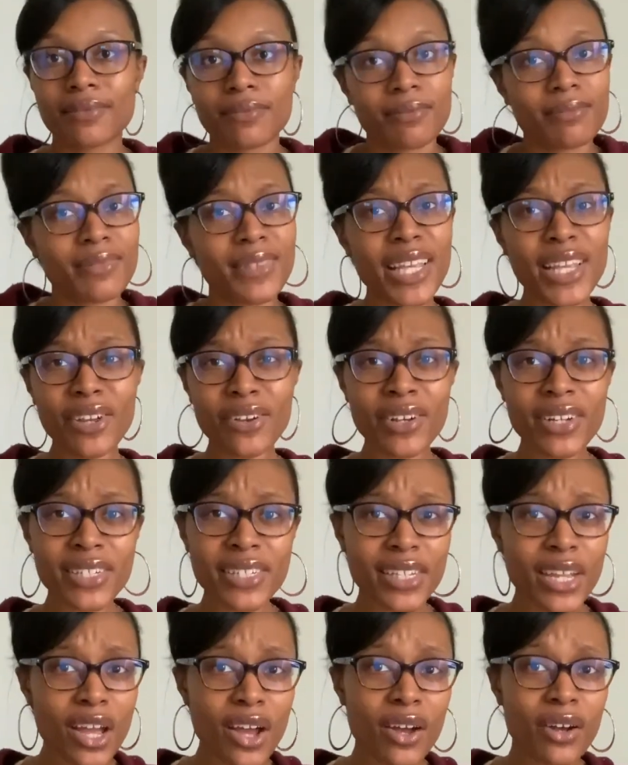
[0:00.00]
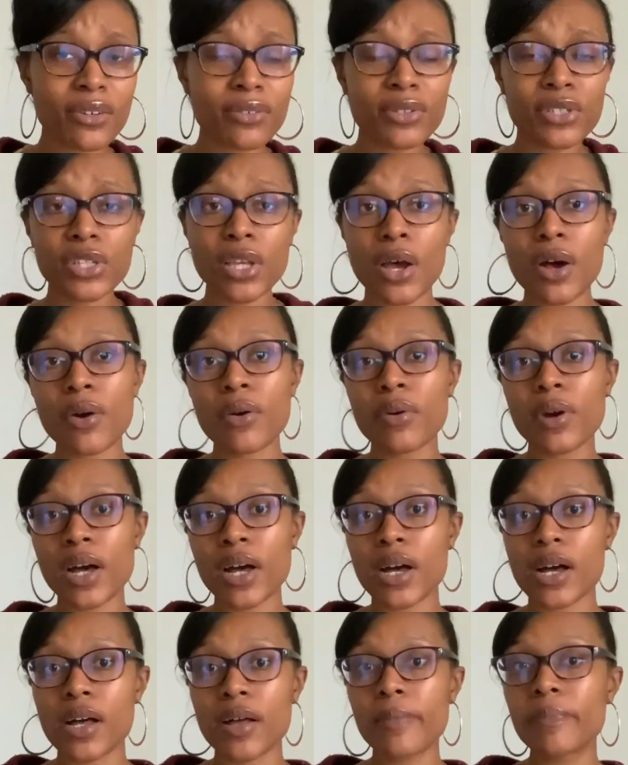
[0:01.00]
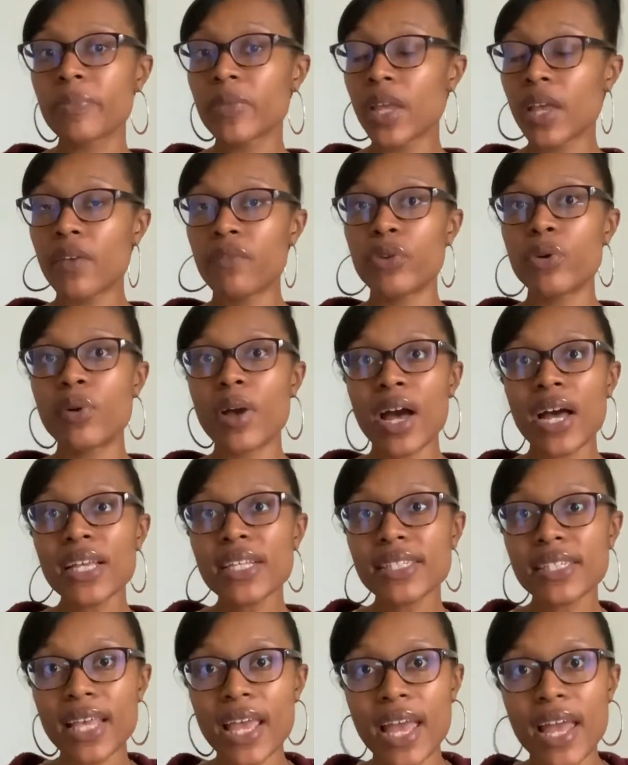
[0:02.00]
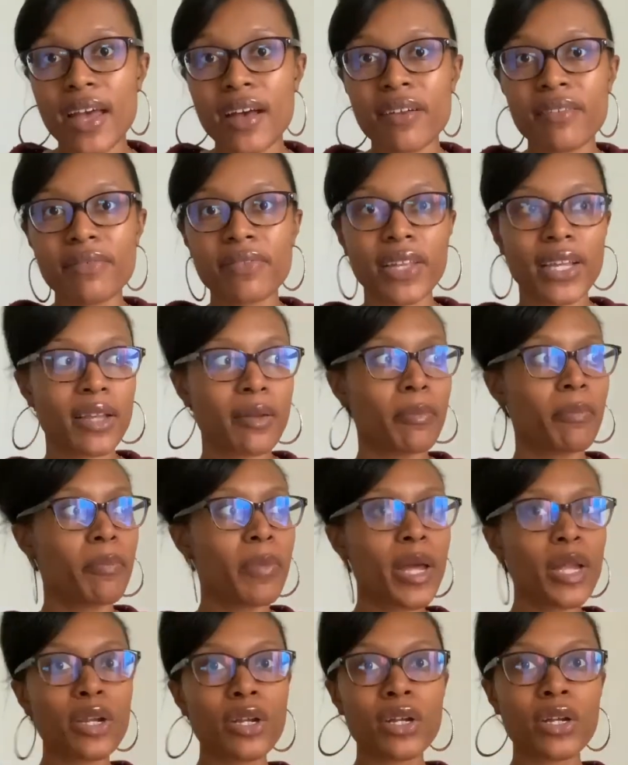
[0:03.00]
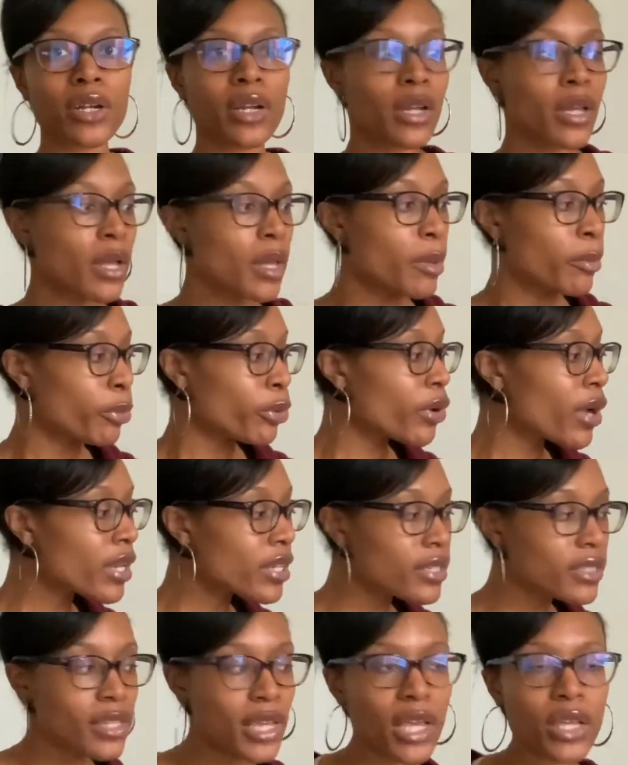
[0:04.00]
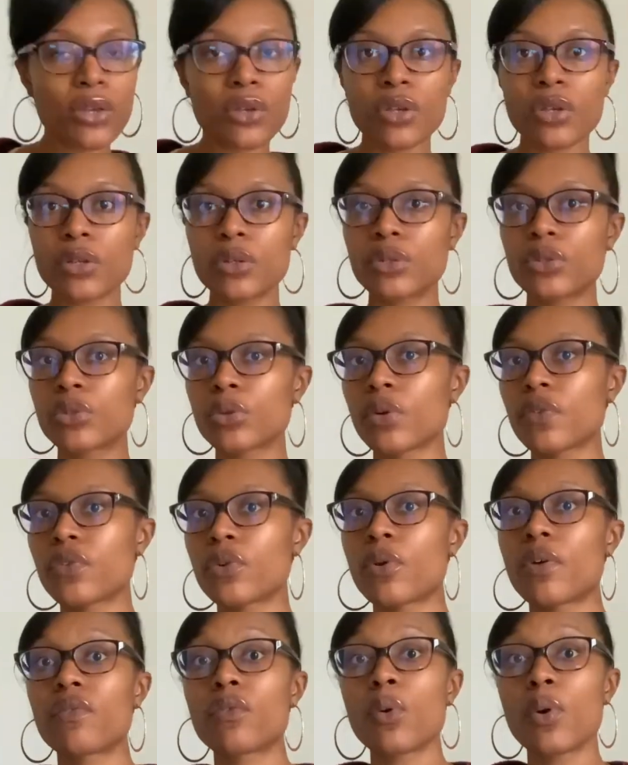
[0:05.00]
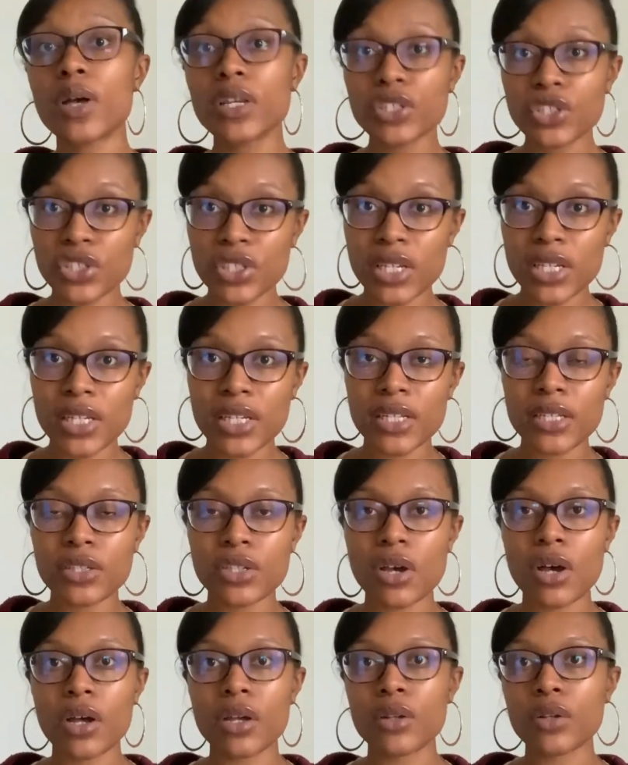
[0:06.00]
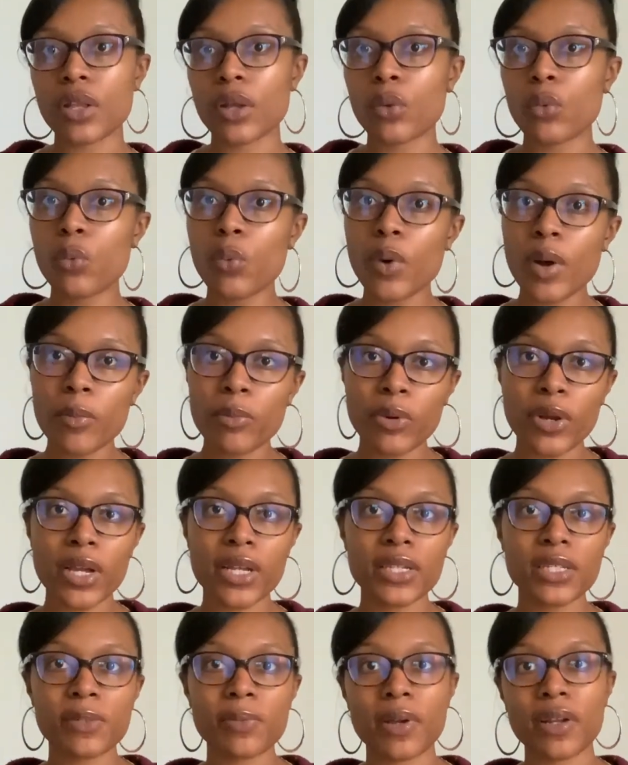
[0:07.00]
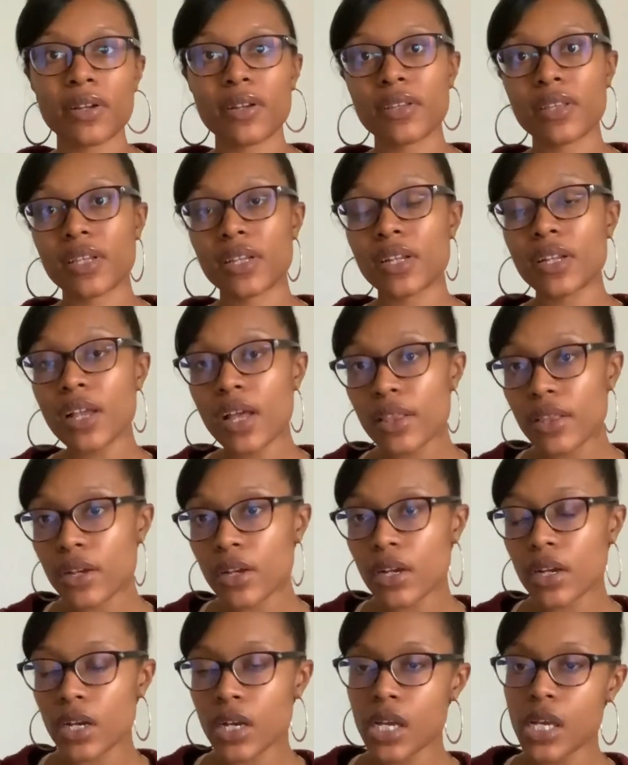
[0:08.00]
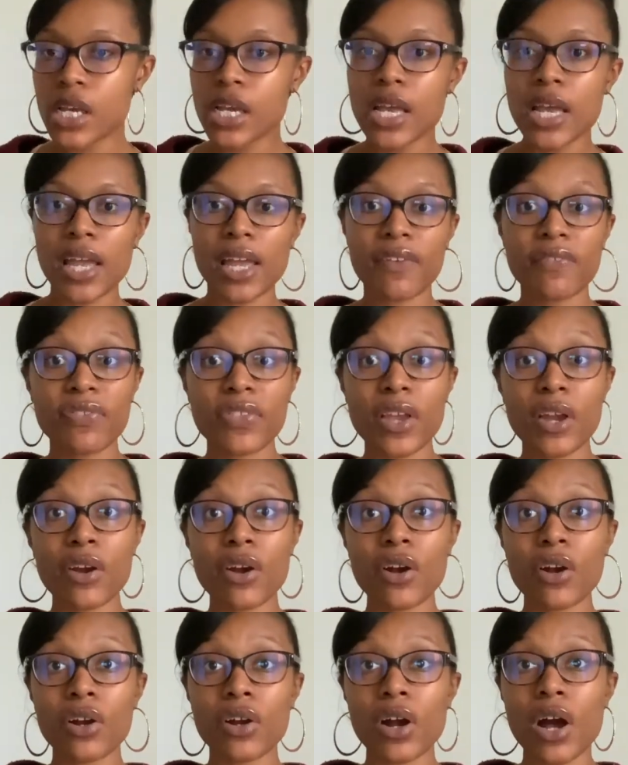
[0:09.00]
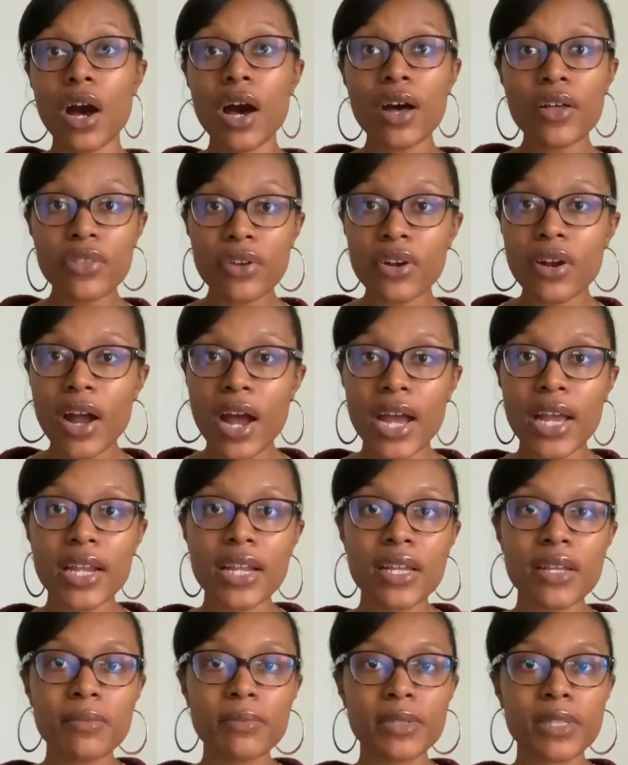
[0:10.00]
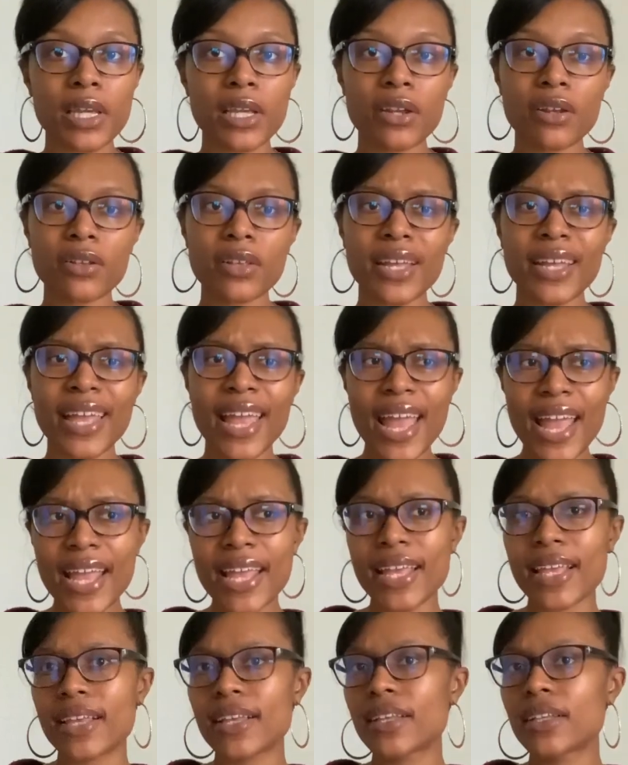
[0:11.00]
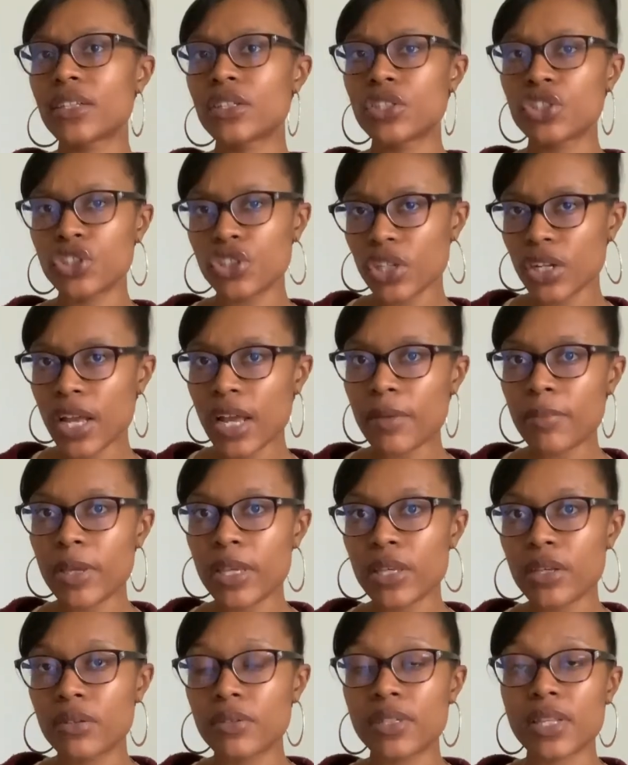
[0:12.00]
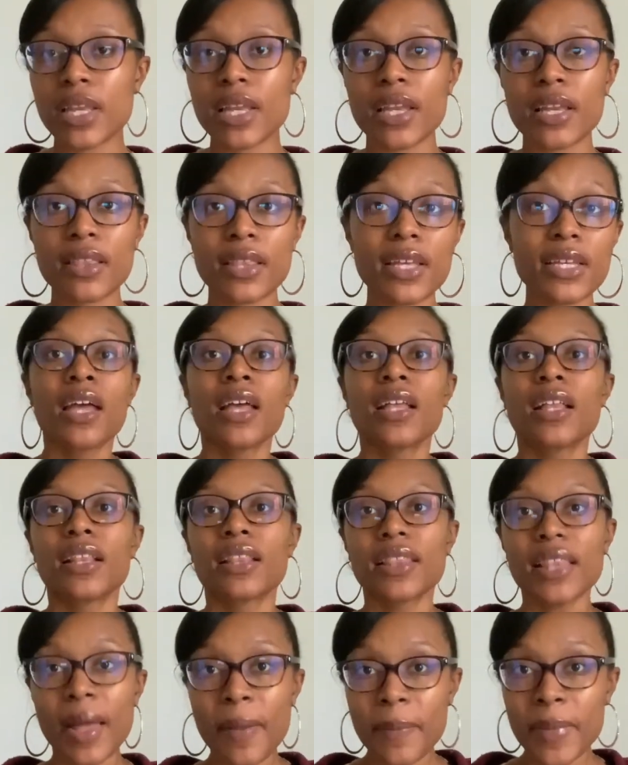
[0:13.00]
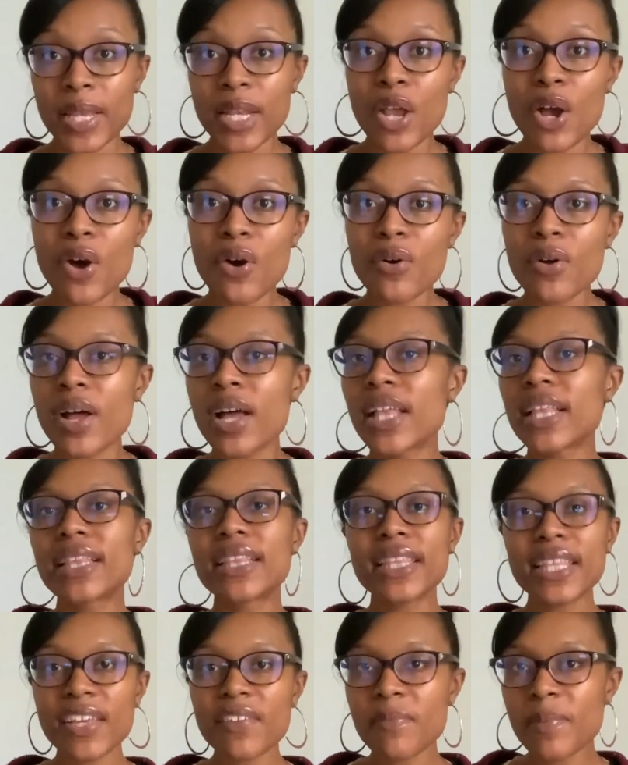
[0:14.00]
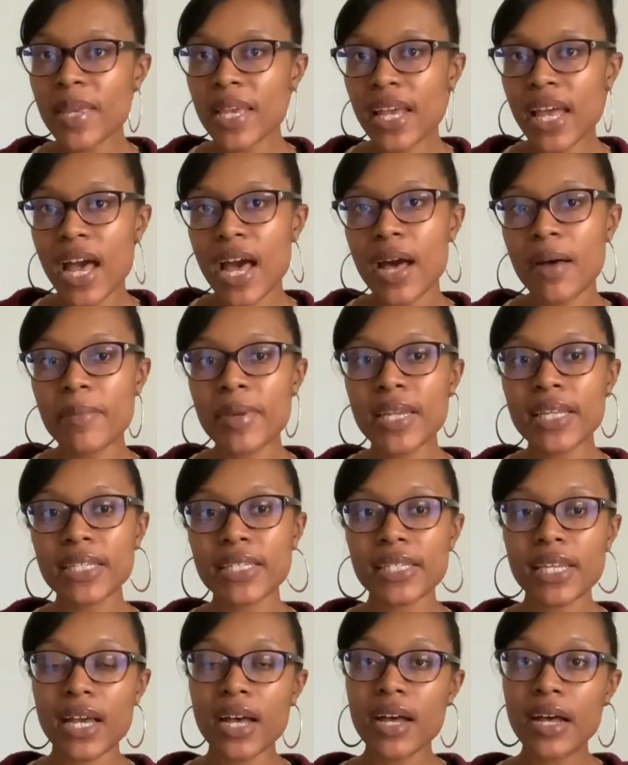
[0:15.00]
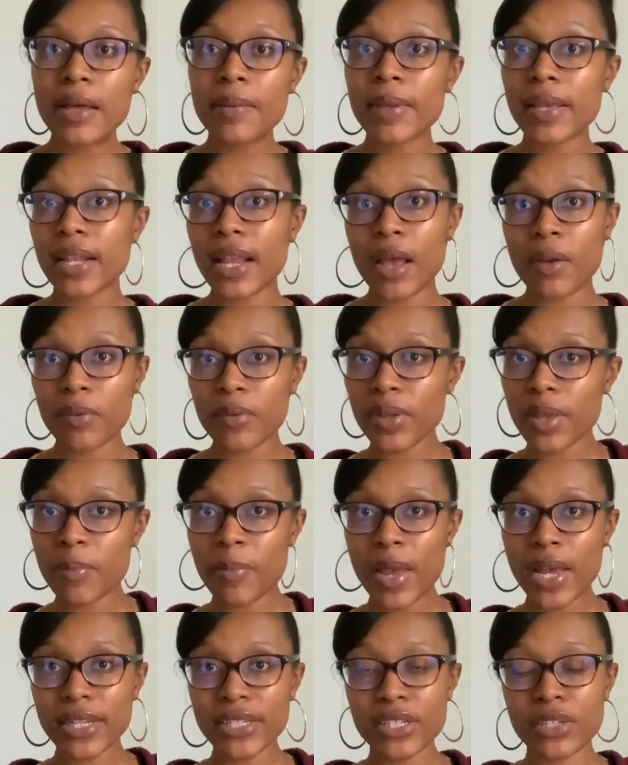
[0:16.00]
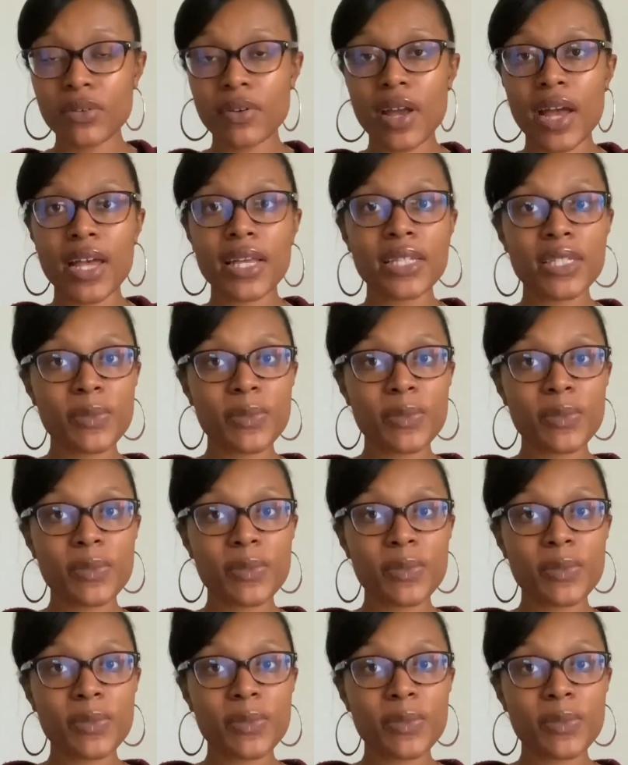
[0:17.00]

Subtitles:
I think you're good to go. So if you guys have like a better product that you use, or if you have questions on like what brand is better than another, if there are other items that you're like, hey, should I be using this? Let me know, leave me a comment, and I will get back to you guys.